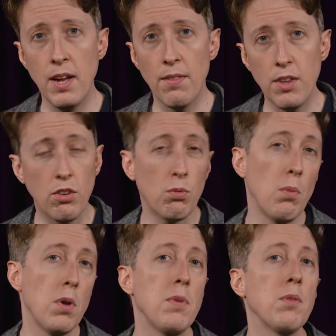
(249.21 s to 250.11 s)
This is what
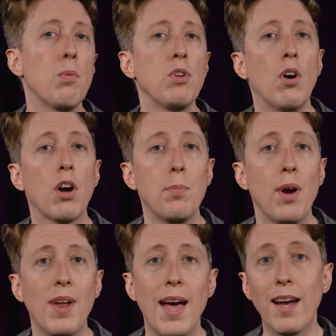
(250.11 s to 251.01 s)
we mean when we talk
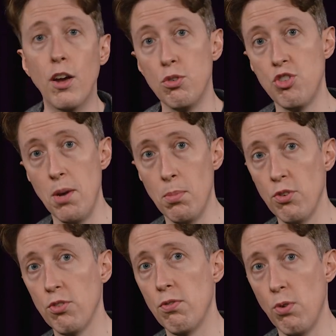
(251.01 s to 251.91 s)
about echo
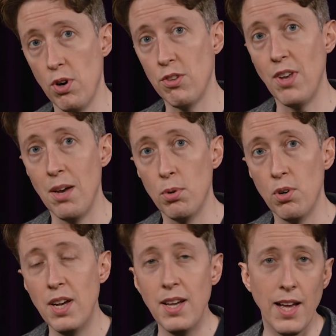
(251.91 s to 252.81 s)
chambers, for
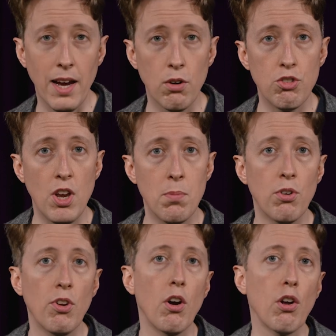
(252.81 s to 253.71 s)
example. Echo
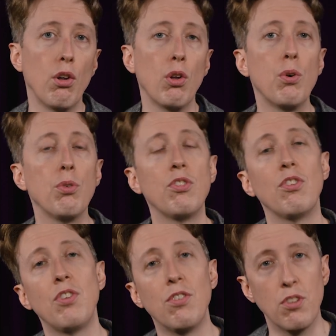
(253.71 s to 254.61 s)
chambers are closed
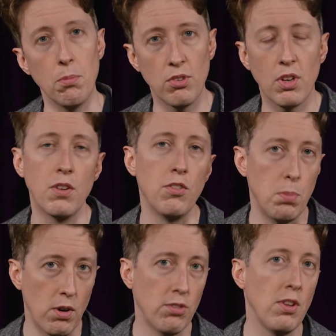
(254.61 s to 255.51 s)
systems.
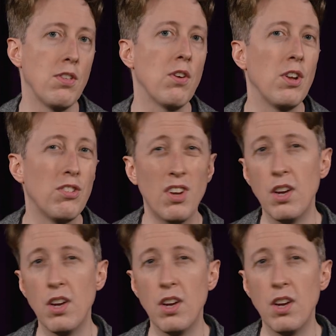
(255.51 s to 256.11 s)
Conspiracy theories